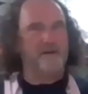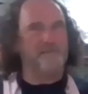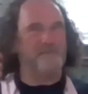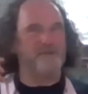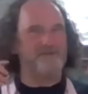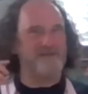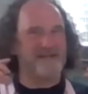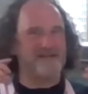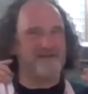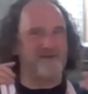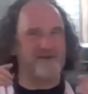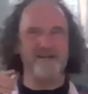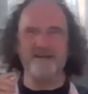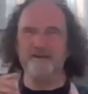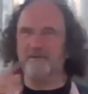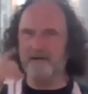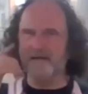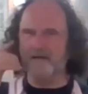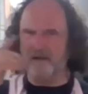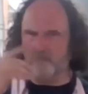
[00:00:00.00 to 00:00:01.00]
Protect your
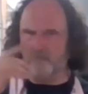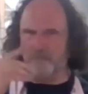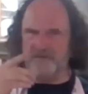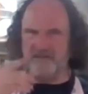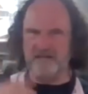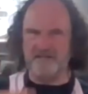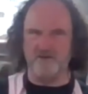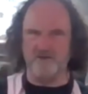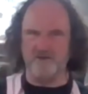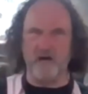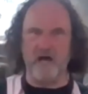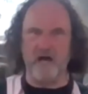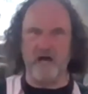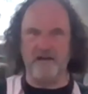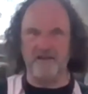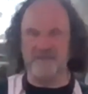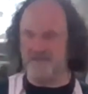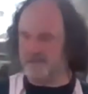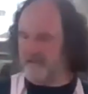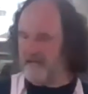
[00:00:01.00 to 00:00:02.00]
hearing, protect your
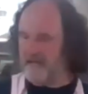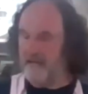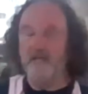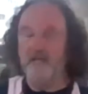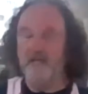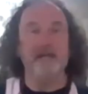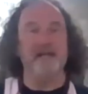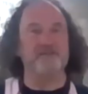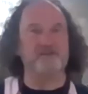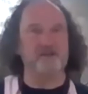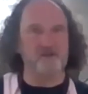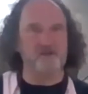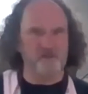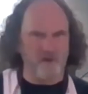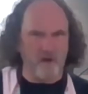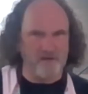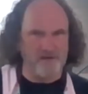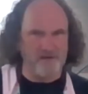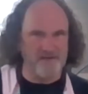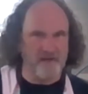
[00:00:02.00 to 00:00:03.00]
eyes, okay? It's good
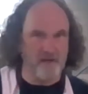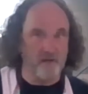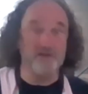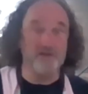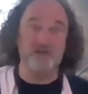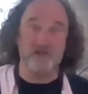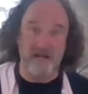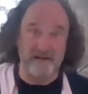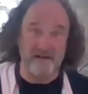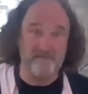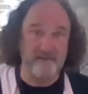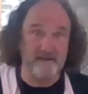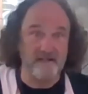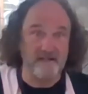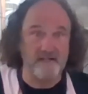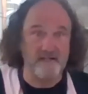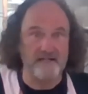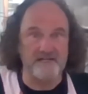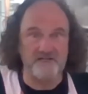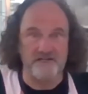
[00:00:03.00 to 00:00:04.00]
also, you should have
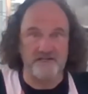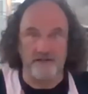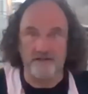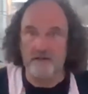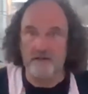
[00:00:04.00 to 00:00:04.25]
ventilation.